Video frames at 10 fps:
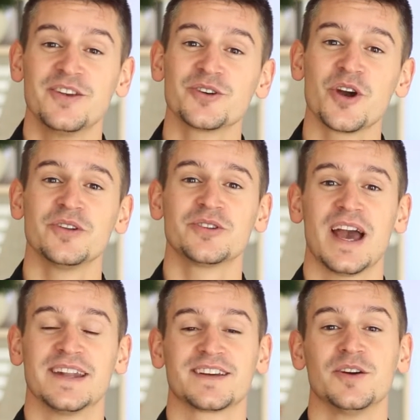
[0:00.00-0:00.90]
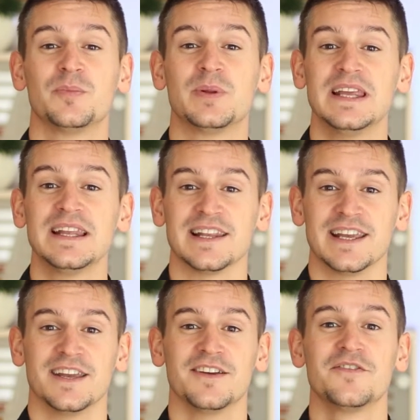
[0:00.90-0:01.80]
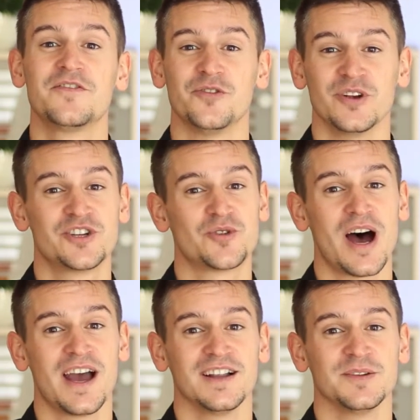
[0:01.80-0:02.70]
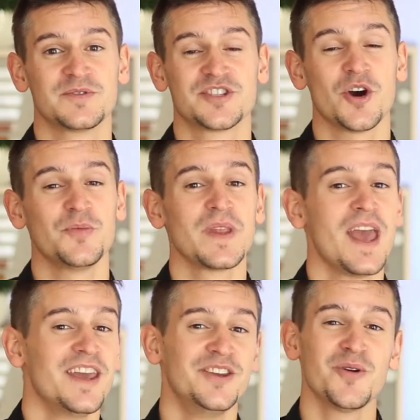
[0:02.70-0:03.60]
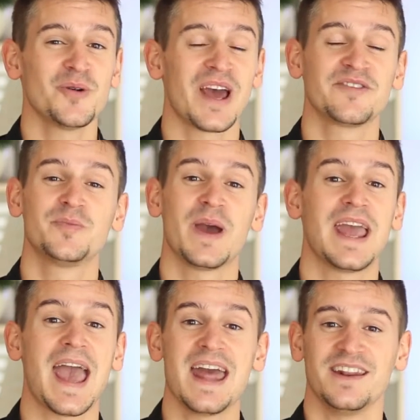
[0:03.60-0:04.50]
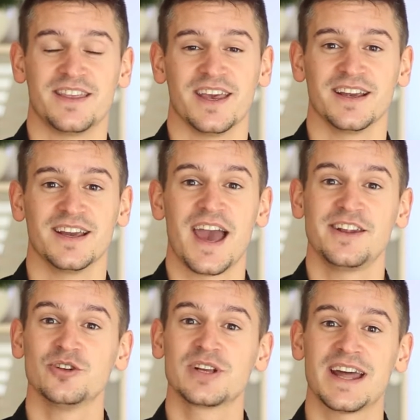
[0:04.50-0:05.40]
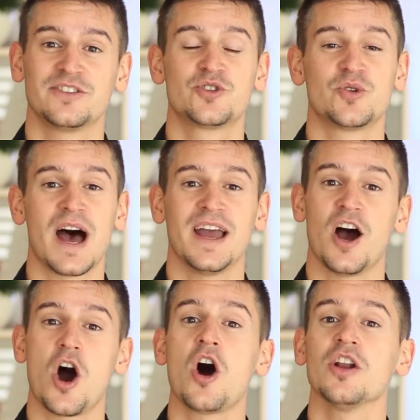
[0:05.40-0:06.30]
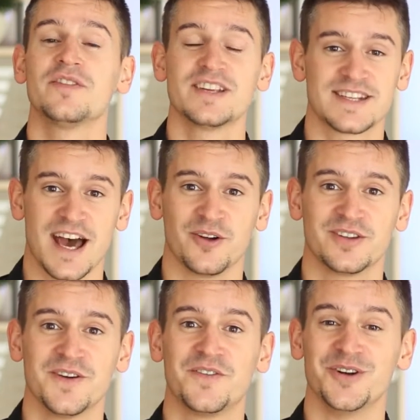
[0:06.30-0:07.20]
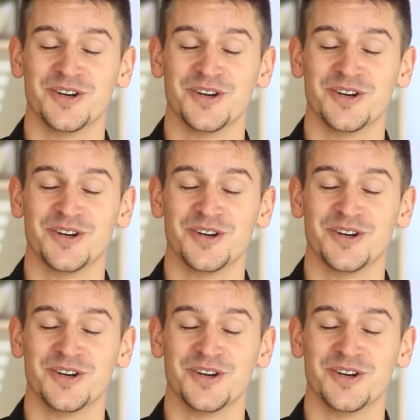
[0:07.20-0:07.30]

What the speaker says: you're going to get a completely free trial. So you won't have to pay anything and you'll get to try all of this out for